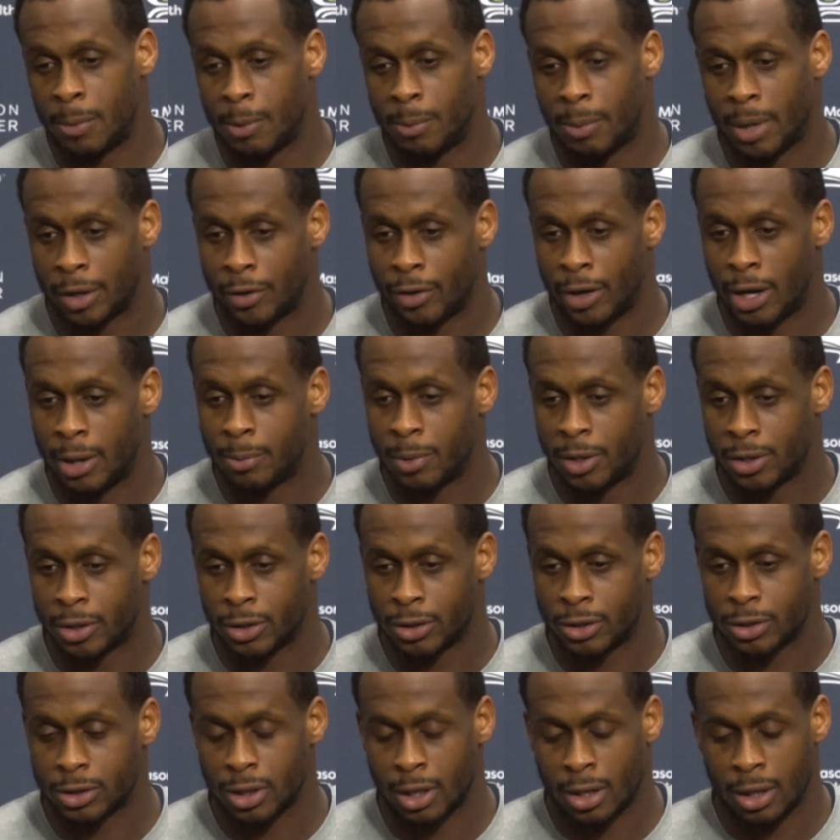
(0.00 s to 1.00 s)
and my
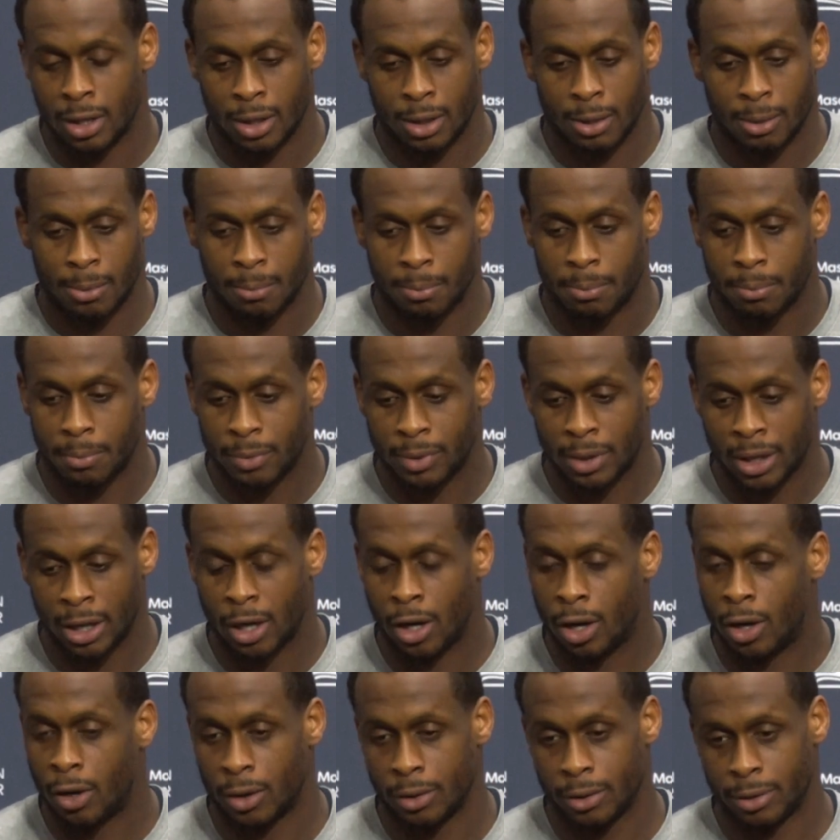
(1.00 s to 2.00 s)
grandmothers. They
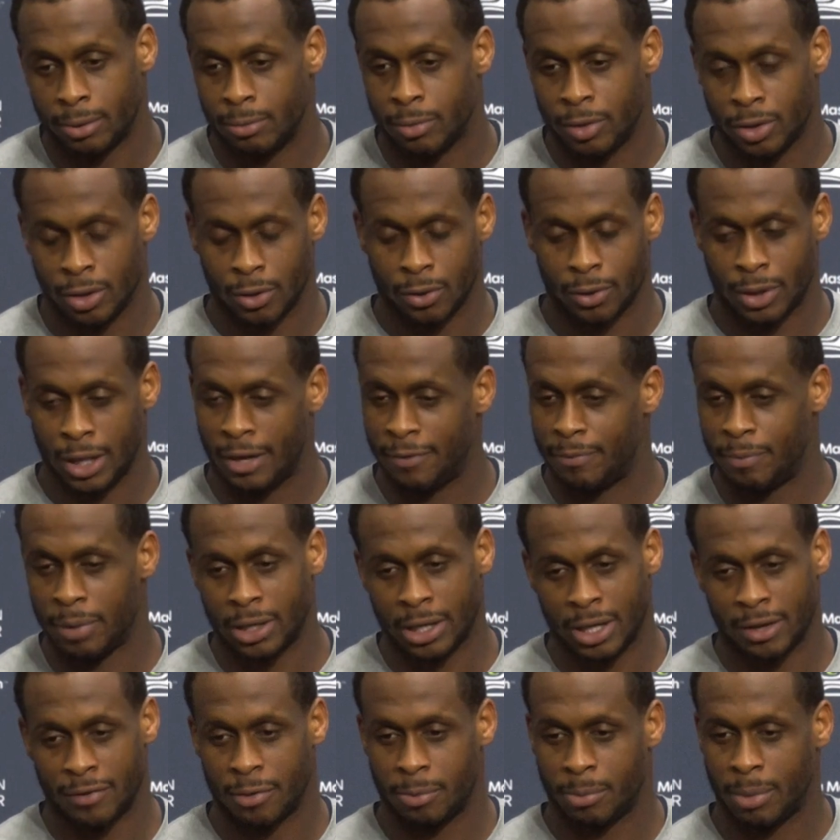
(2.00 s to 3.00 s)
all, you know, they've
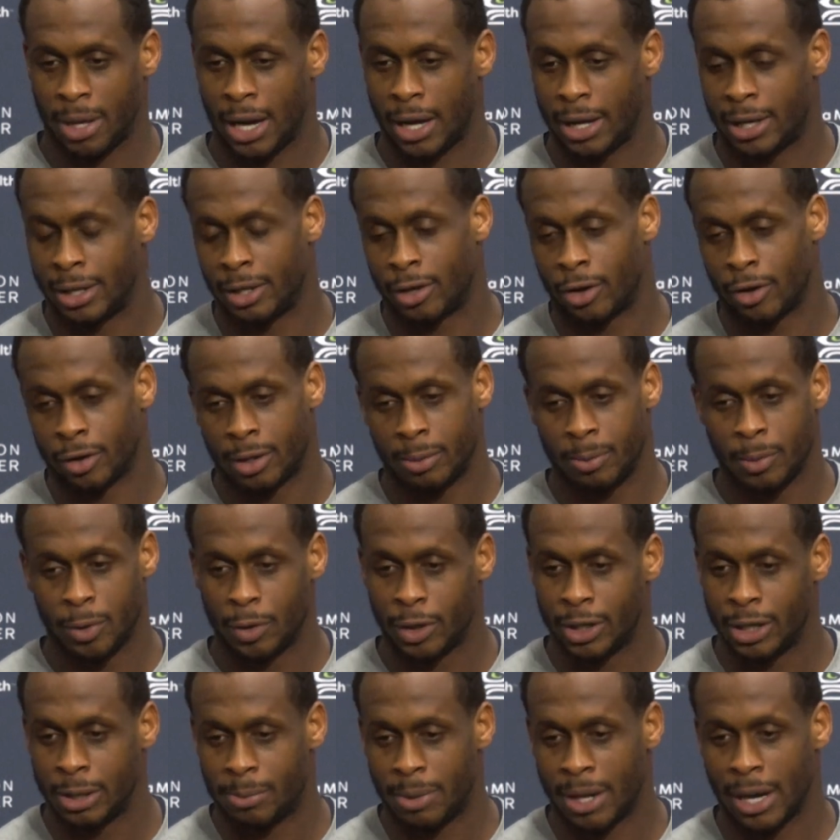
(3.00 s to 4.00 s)
been giving back in our
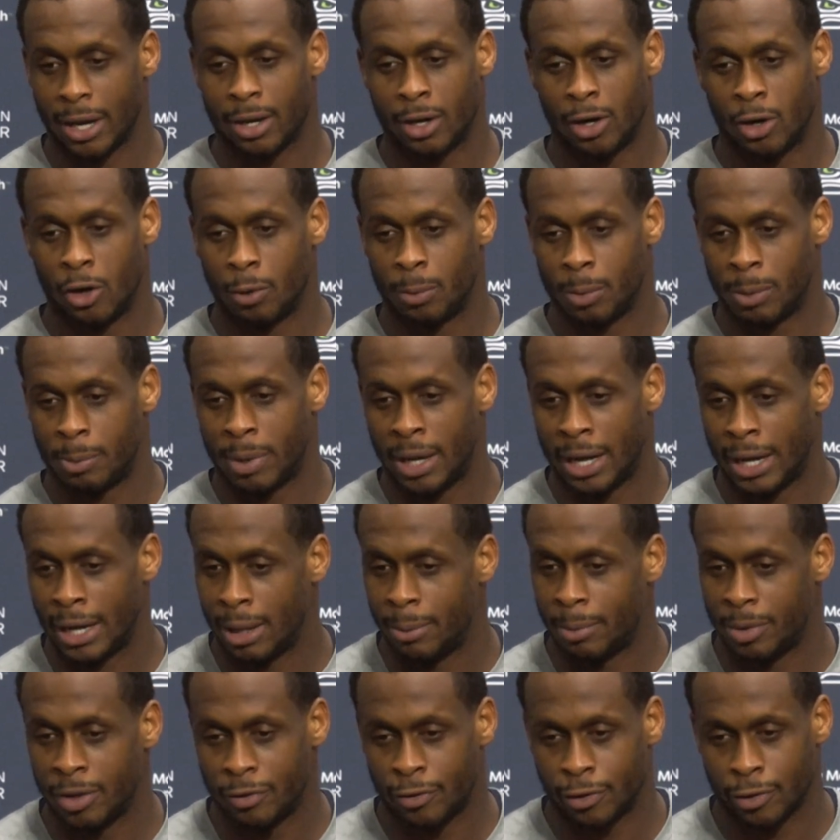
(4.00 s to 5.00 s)
community back home in
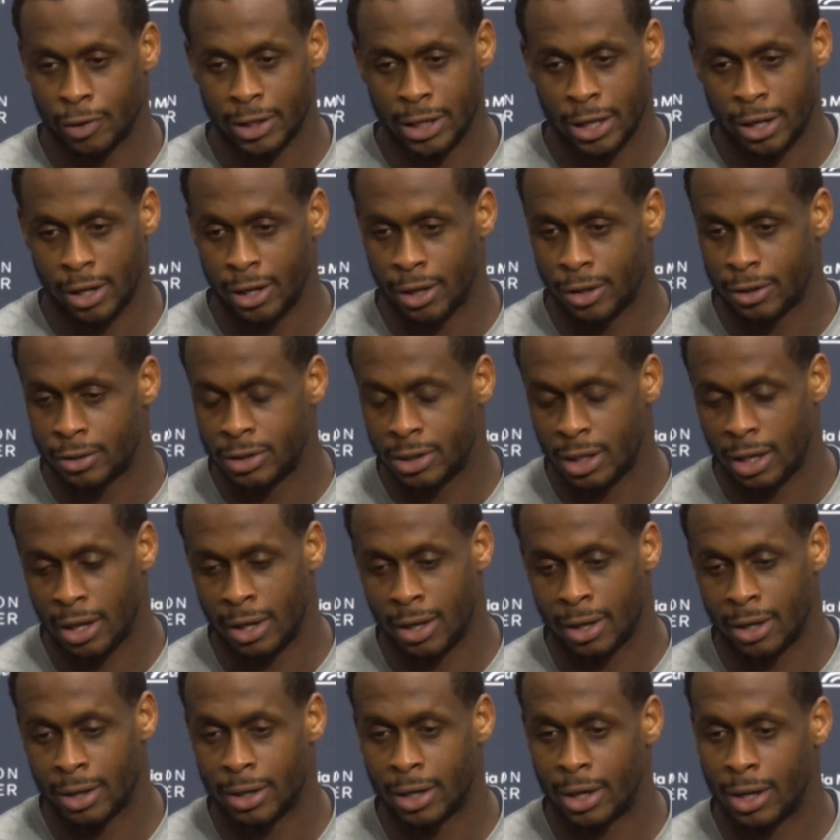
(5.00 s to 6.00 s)
Miami for years.
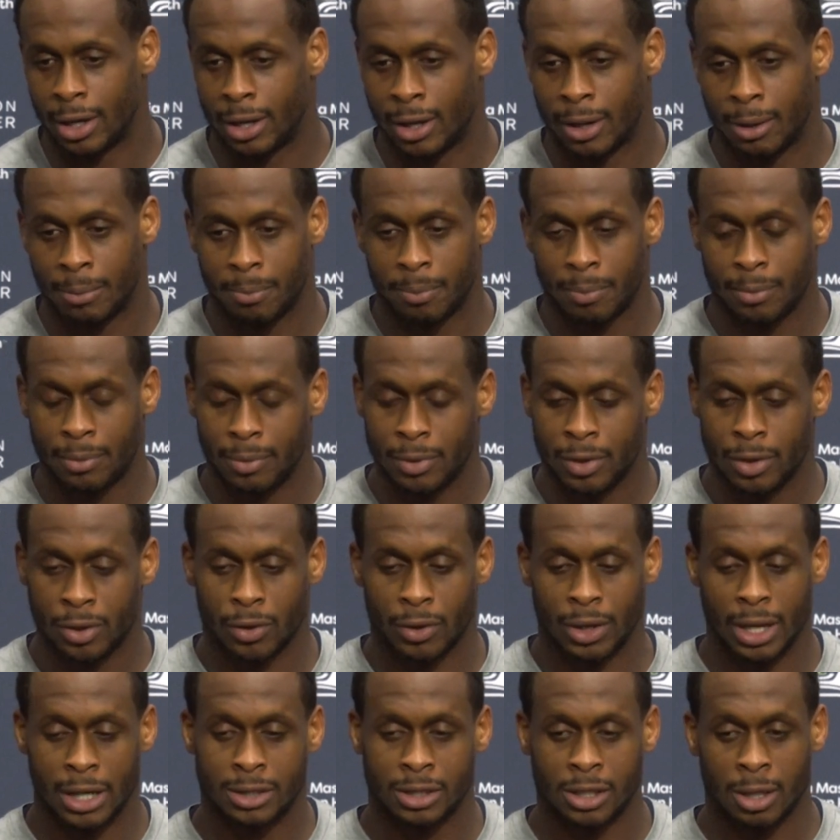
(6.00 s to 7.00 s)
And, you
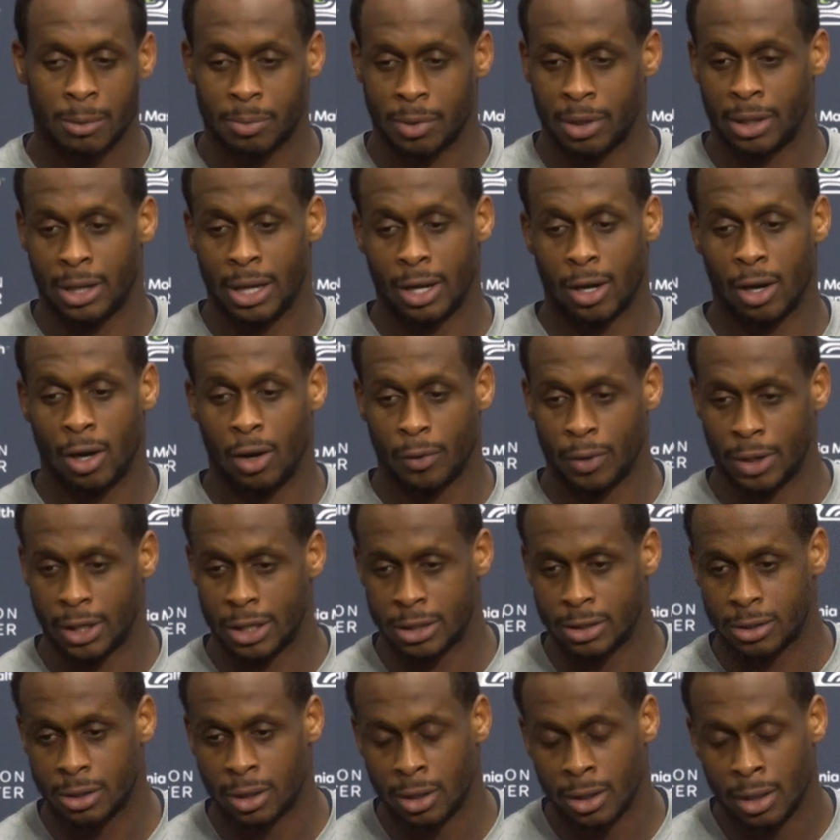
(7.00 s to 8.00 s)
know, that's something they
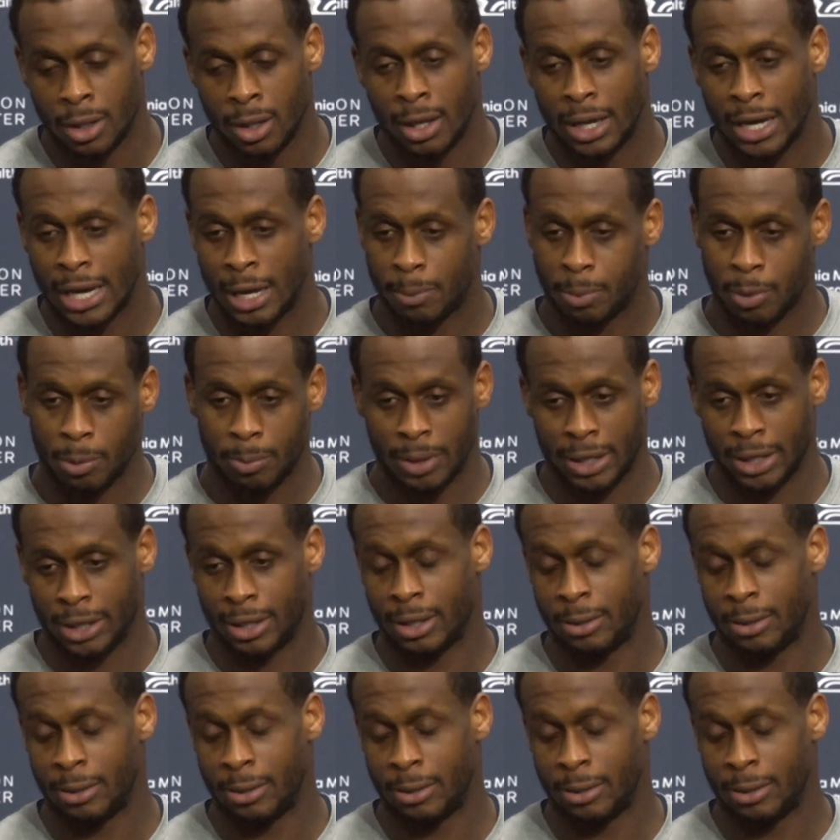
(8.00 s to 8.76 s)
always implemented